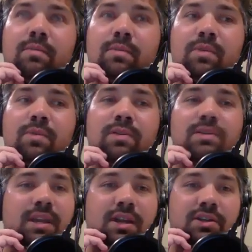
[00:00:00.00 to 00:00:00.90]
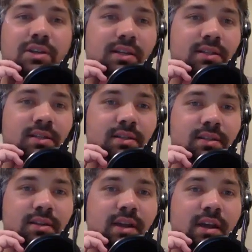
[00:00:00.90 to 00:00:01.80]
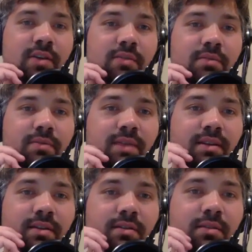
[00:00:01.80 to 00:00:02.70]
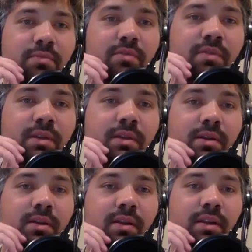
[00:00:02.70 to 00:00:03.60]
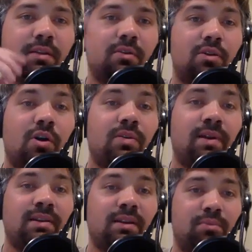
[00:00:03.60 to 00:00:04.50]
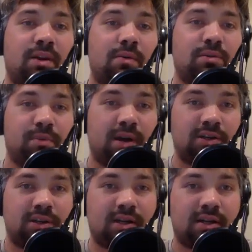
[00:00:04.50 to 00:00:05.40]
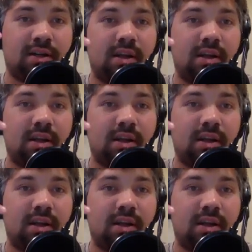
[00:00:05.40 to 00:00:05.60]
Eduardo Sanchez, the guy who directed the movie, like co-directed Blair Witch Project and